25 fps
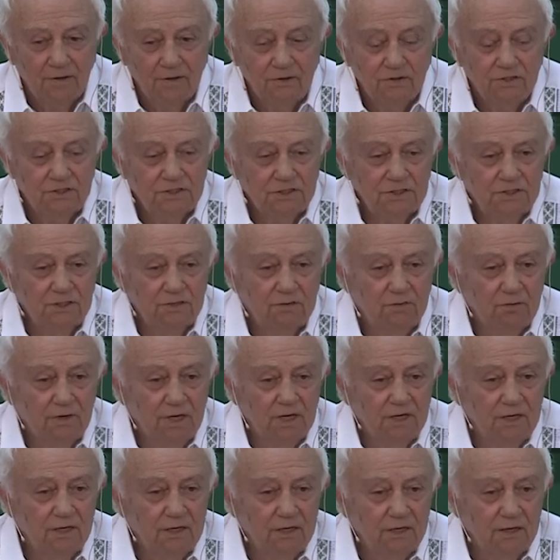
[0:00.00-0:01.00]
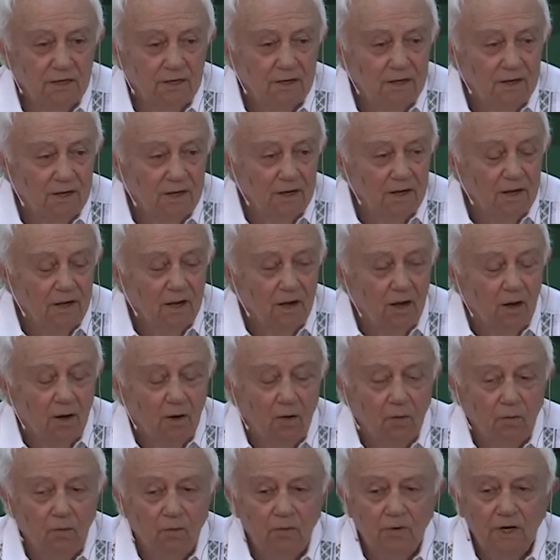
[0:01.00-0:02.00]
You see, when,
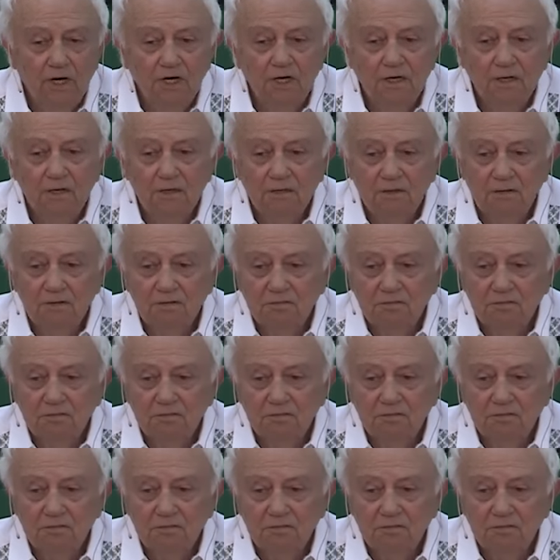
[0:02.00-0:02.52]
when